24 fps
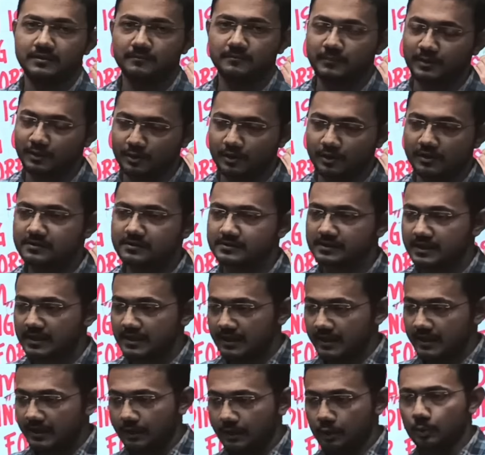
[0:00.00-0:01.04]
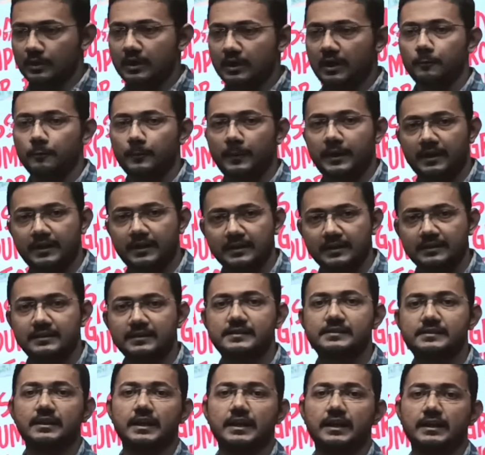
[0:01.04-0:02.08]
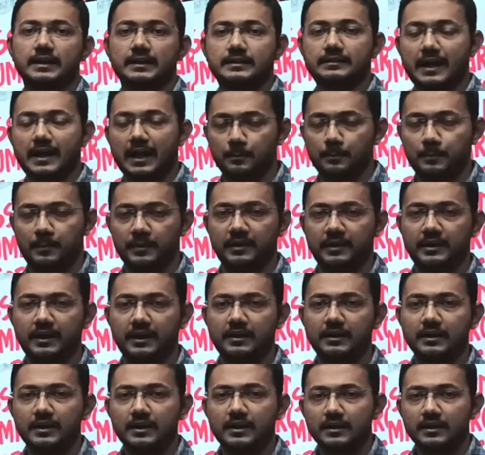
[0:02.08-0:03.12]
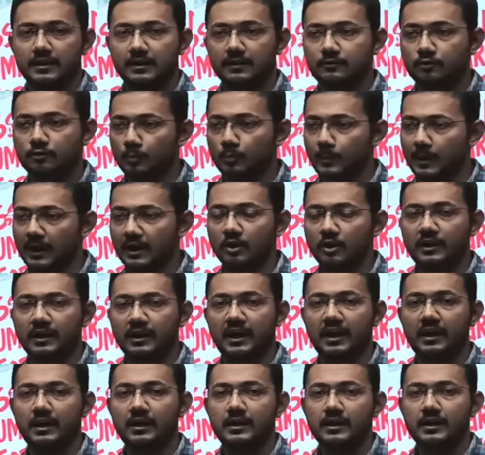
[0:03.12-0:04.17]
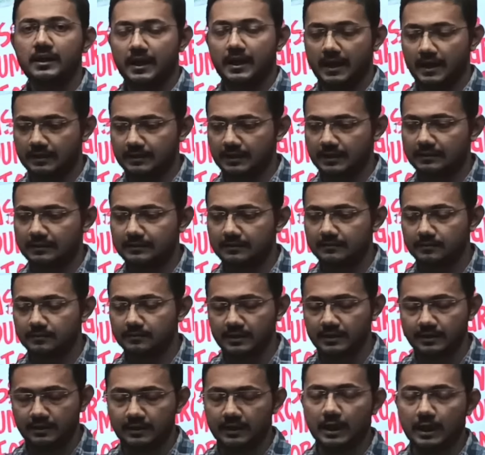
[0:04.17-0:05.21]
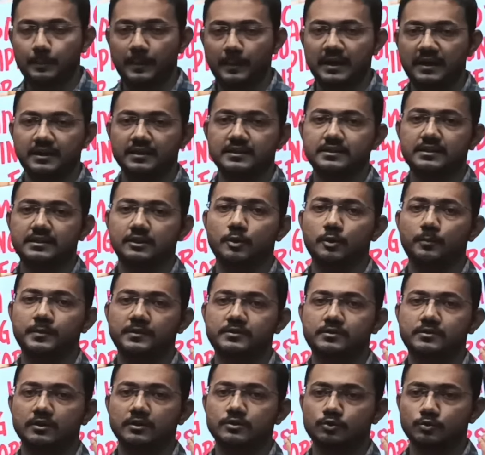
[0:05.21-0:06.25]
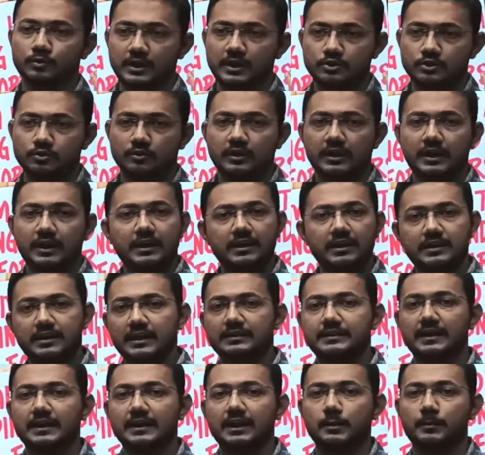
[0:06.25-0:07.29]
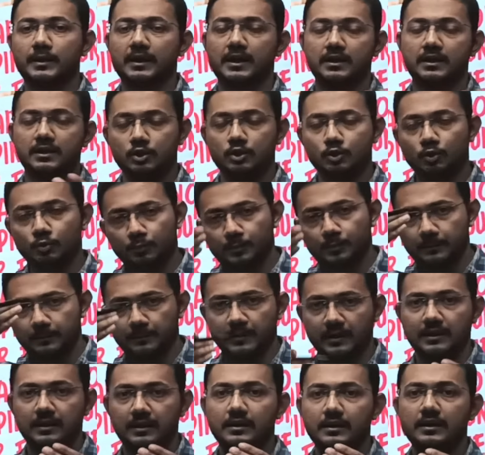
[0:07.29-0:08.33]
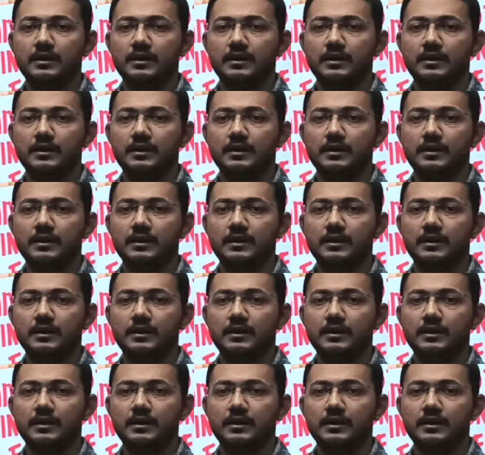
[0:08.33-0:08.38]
because hetu government e disile at a time period ki tumaloke at a India partition or pisot june june India thakiba, you people